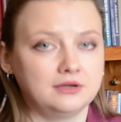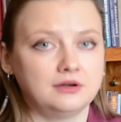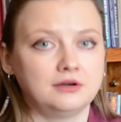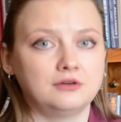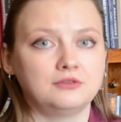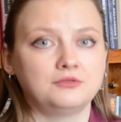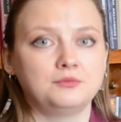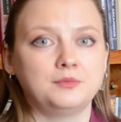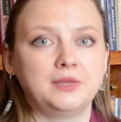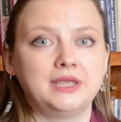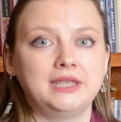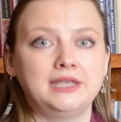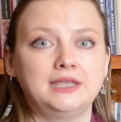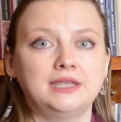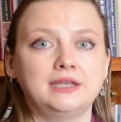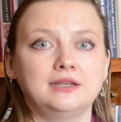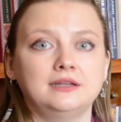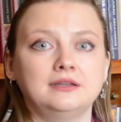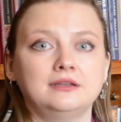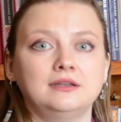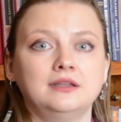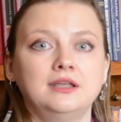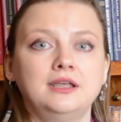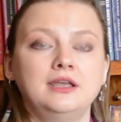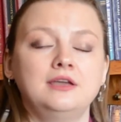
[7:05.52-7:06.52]
of
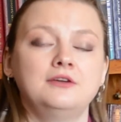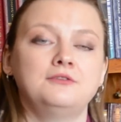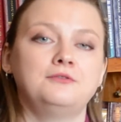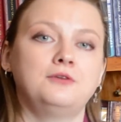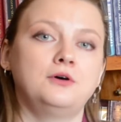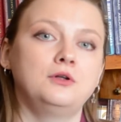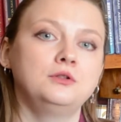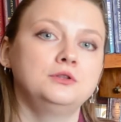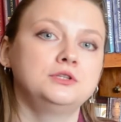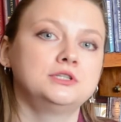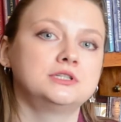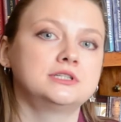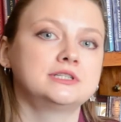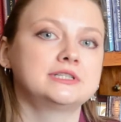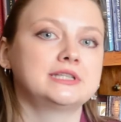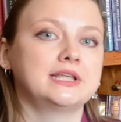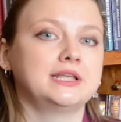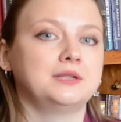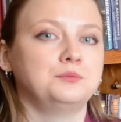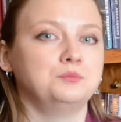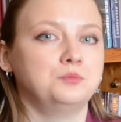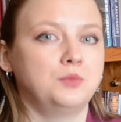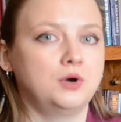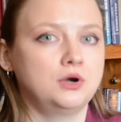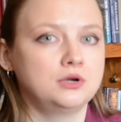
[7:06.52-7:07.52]
making folders
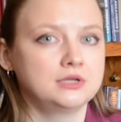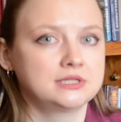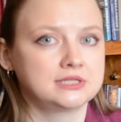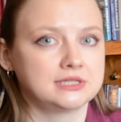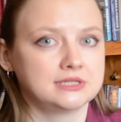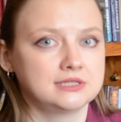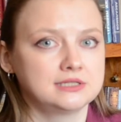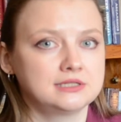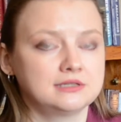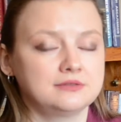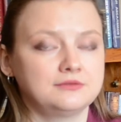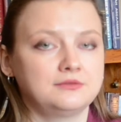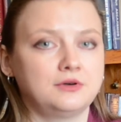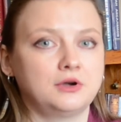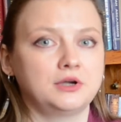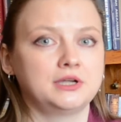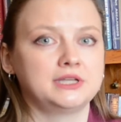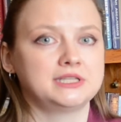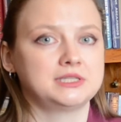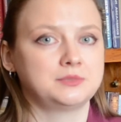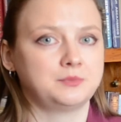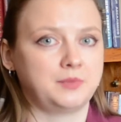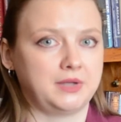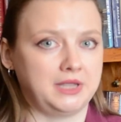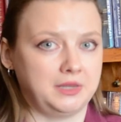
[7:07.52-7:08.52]
and boxes for
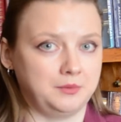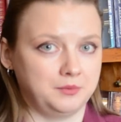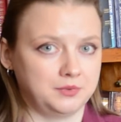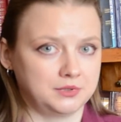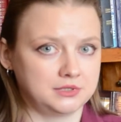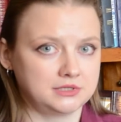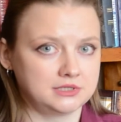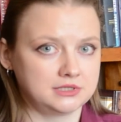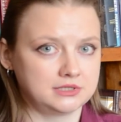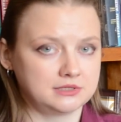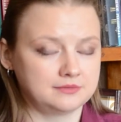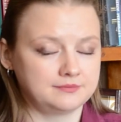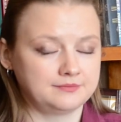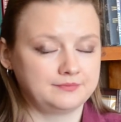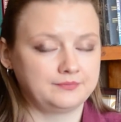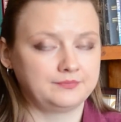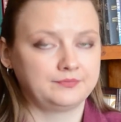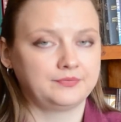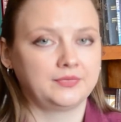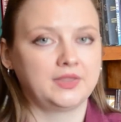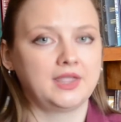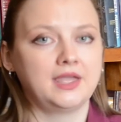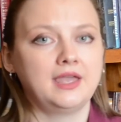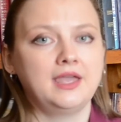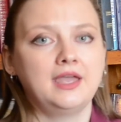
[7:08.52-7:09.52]
his papers,
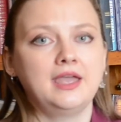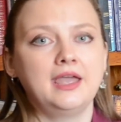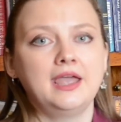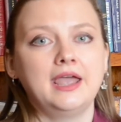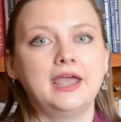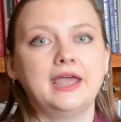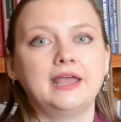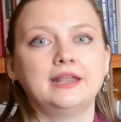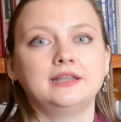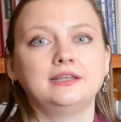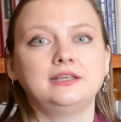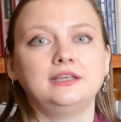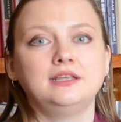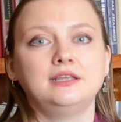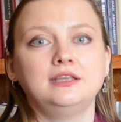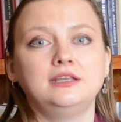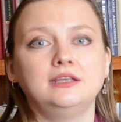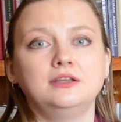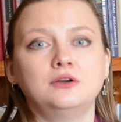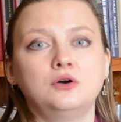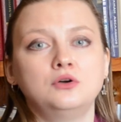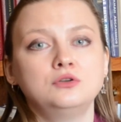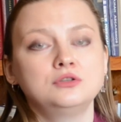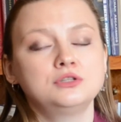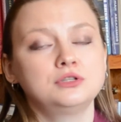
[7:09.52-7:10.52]
and he
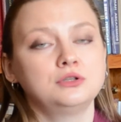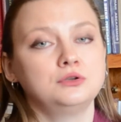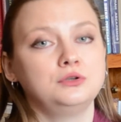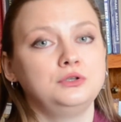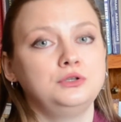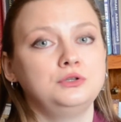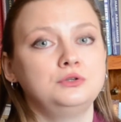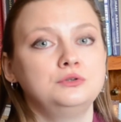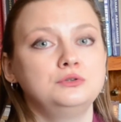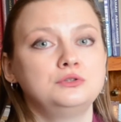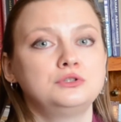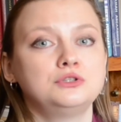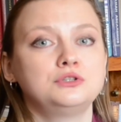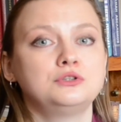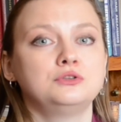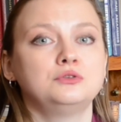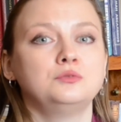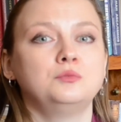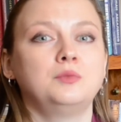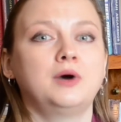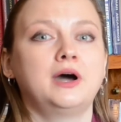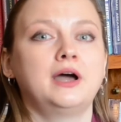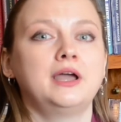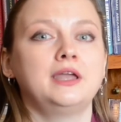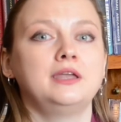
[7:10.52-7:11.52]
also used to
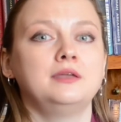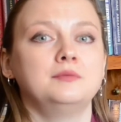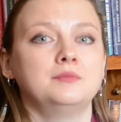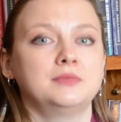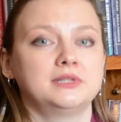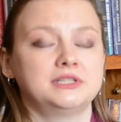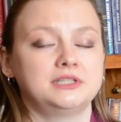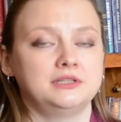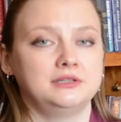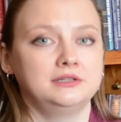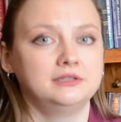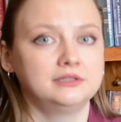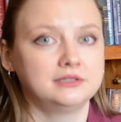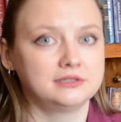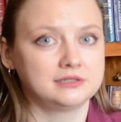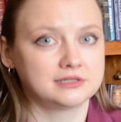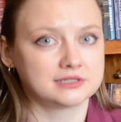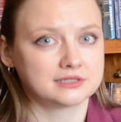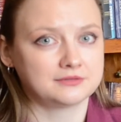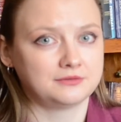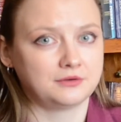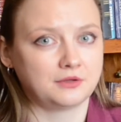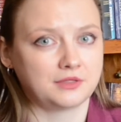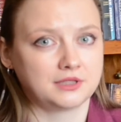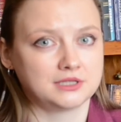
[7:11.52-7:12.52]
buy
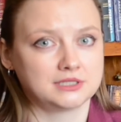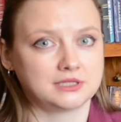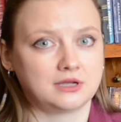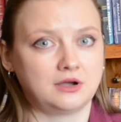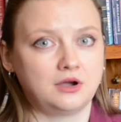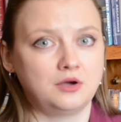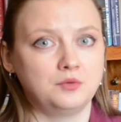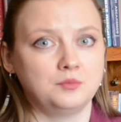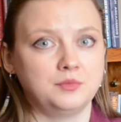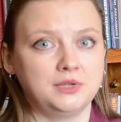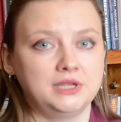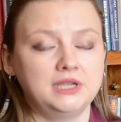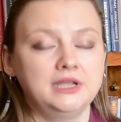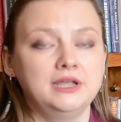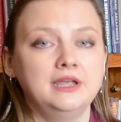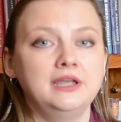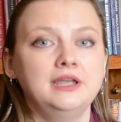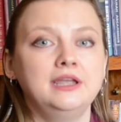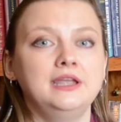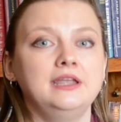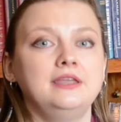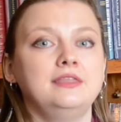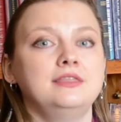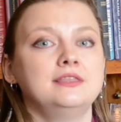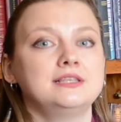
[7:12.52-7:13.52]
materials for this hobby
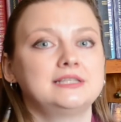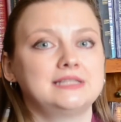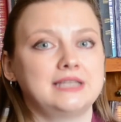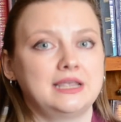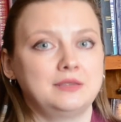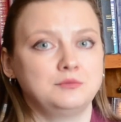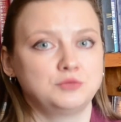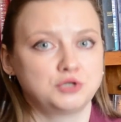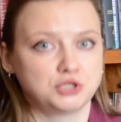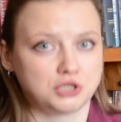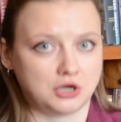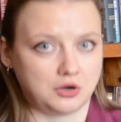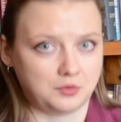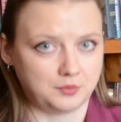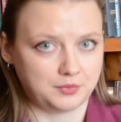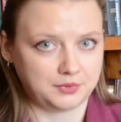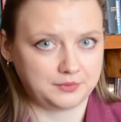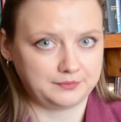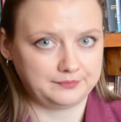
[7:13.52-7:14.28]
in the same shop.